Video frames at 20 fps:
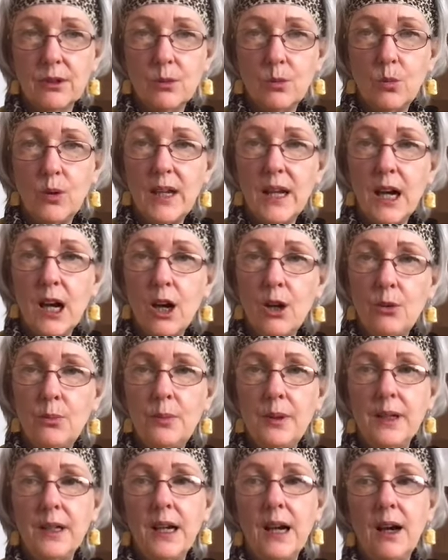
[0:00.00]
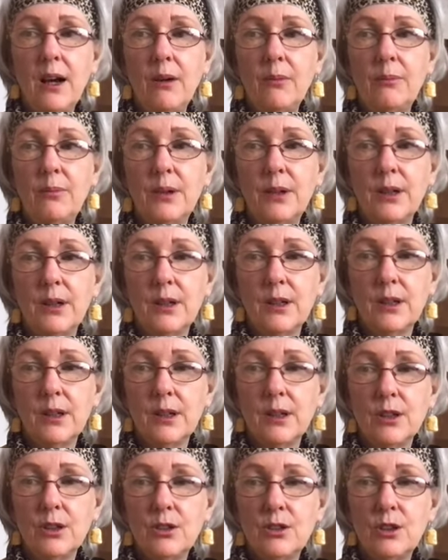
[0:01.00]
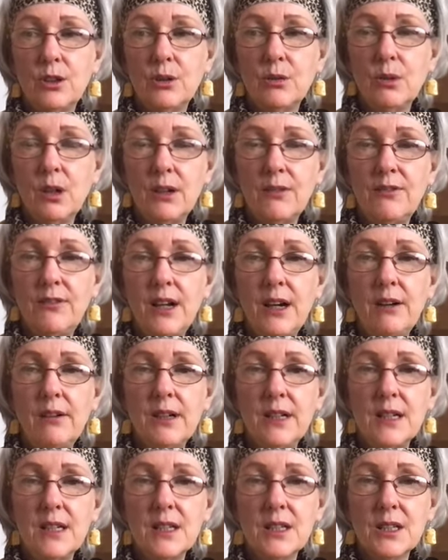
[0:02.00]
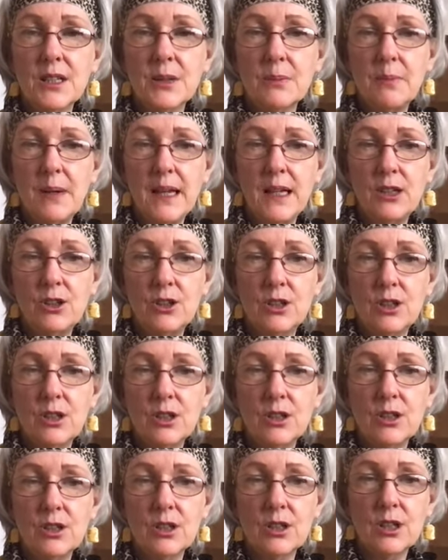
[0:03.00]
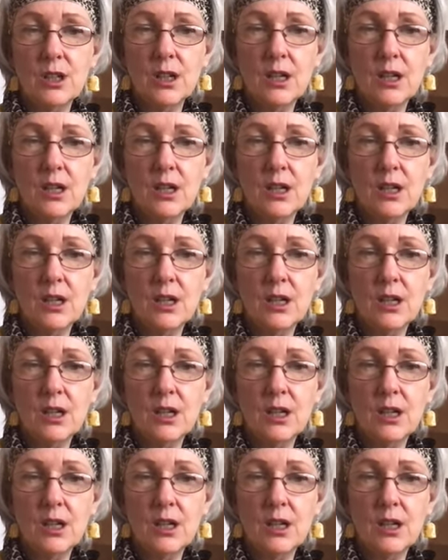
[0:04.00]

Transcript: we open up to a very spacious,